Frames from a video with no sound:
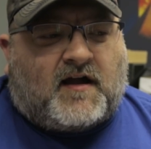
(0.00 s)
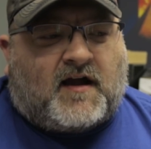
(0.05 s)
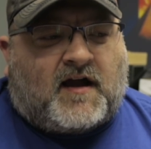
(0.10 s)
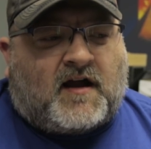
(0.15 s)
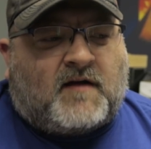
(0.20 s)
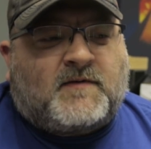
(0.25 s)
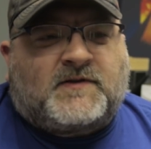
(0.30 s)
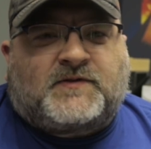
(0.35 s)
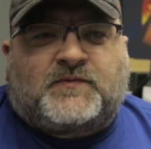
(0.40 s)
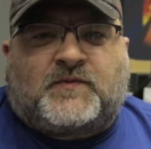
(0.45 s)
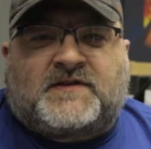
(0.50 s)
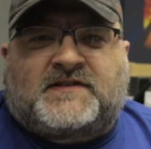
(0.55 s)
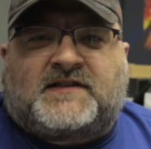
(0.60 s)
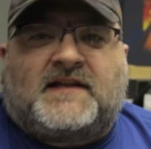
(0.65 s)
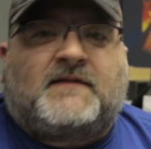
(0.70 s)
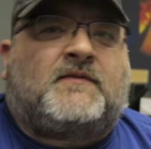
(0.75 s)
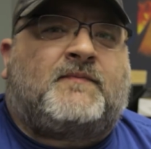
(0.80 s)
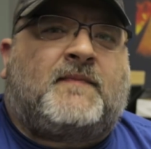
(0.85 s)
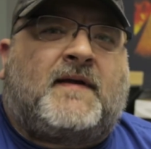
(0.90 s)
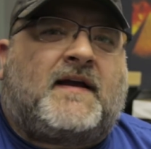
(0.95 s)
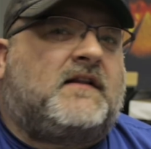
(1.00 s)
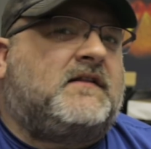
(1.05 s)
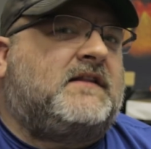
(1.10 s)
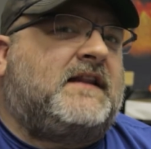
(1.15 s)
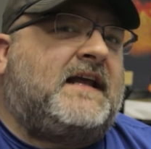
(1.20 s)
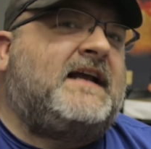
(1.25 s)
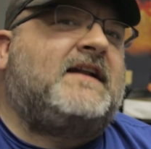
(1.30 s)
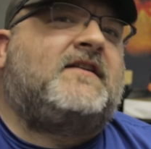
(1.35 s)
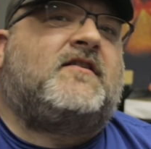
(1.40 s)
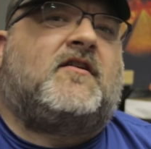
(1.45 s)
I almost wish they would make a
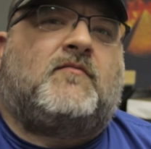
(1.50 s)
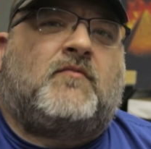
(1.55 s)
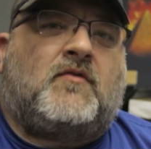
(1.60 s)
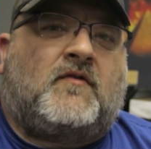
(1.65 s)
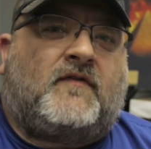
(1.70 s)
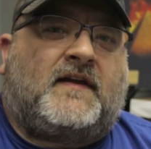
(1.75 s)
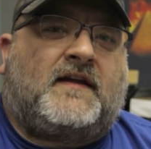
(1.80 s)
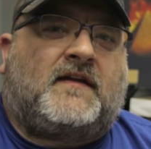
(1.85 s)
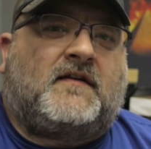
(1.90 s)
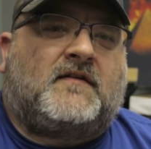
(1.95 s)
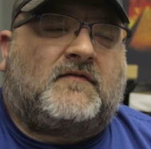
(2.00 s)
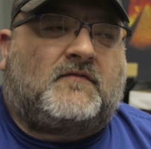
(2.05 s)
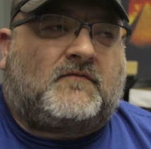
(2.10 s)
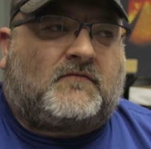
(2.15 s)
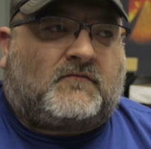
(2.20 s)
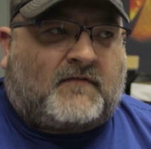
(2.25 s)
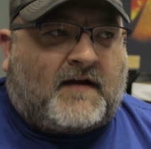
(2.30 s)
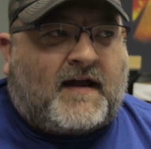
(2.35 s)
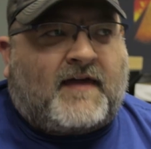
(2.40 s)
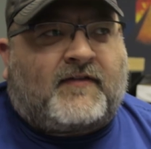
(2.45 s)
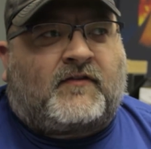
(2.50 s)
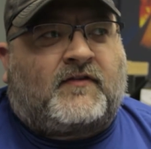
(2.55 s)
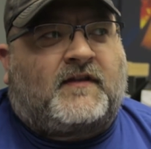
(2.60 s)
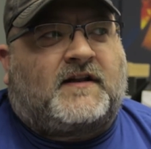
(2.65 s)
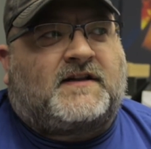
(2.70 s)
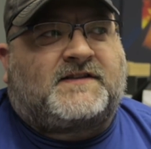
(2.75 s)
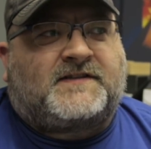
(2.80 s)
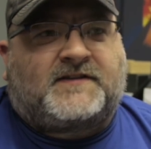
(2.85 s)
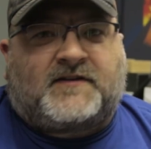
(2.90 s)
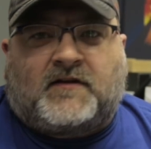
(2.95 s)
Lando movie rather
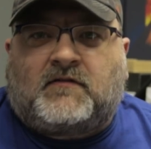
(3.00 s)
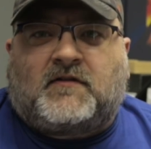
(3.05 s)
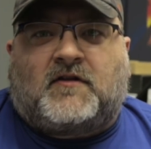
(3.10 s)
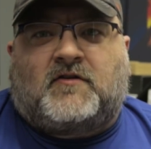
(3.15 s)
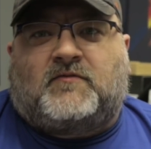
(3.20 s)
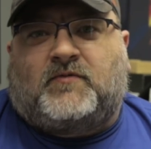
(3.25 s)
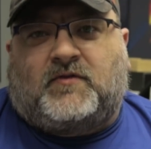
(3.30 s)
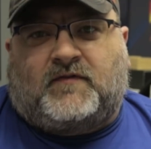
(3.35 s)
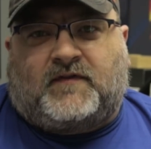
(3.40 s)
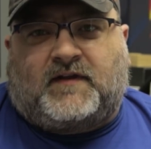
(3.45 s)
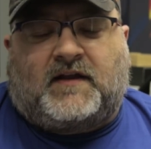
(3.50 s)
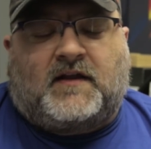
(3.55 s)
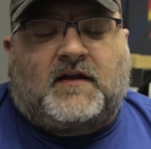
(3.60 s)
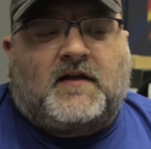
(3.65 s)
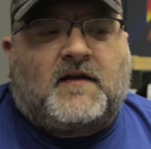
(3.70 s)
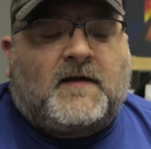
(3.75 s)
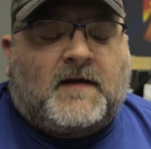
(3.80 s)
than a Solo movie.